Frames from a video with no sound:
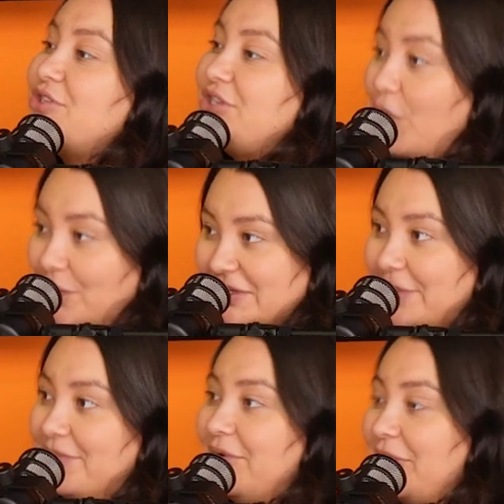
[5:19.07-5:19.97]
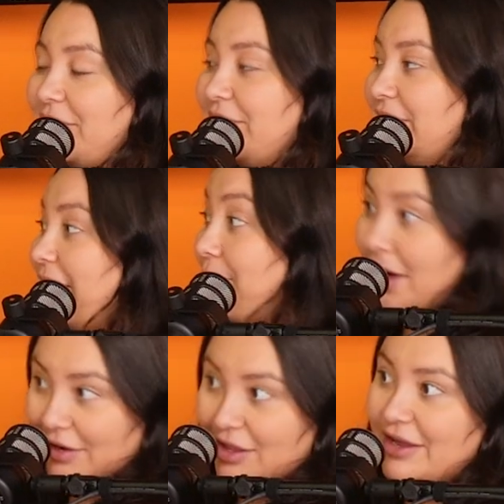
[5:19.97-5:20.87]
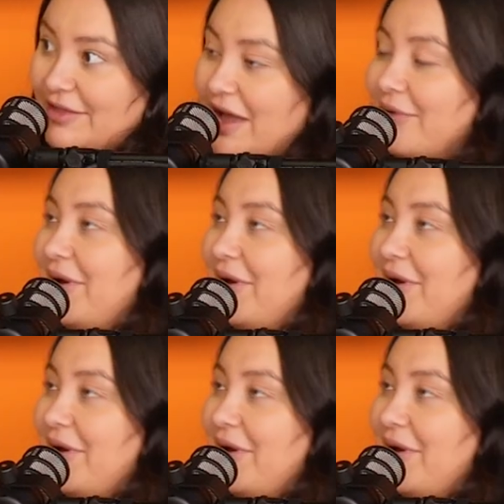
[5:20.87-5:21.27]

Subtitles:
but she opens up her like monologue in that